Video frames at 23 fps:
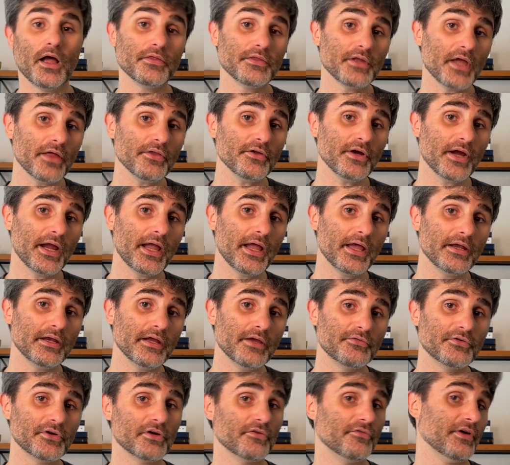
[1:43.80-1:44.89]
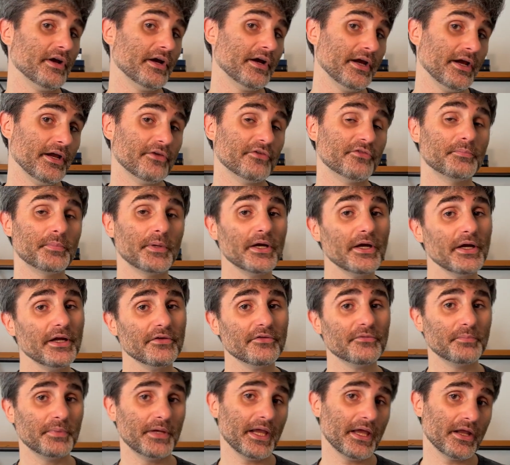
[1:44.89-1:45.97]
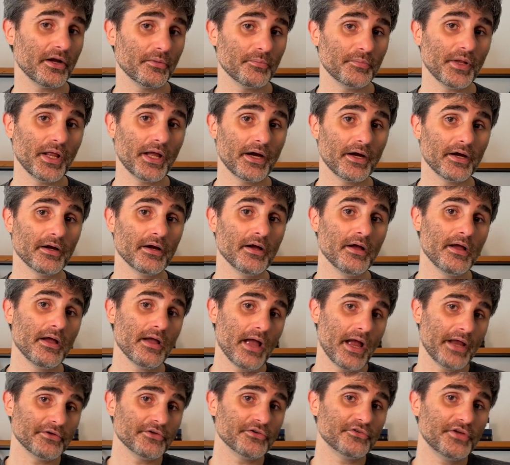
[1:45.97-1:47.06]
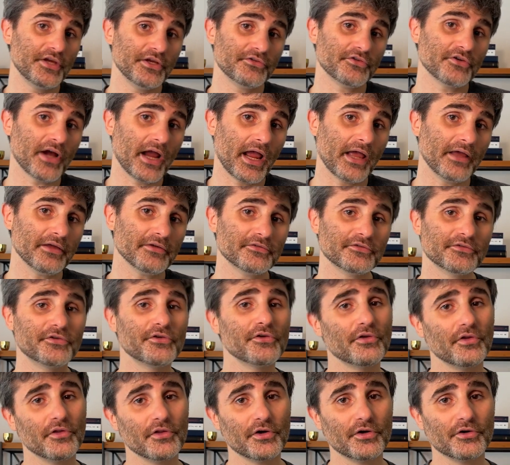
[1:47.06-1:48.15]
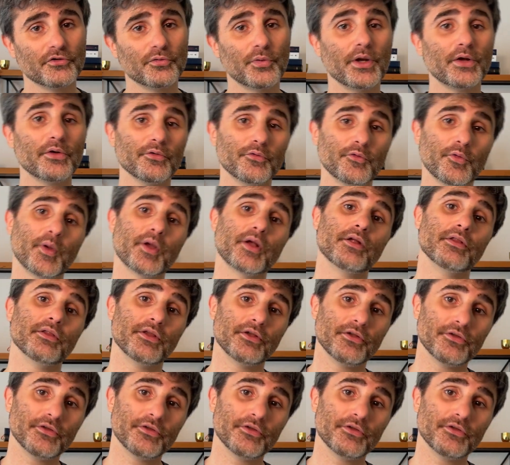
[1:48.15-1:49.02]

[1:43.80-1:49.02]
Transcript: the other hand, if you're a very experienced piano player and your teacher asks you to learn Twinkle Twinkle Little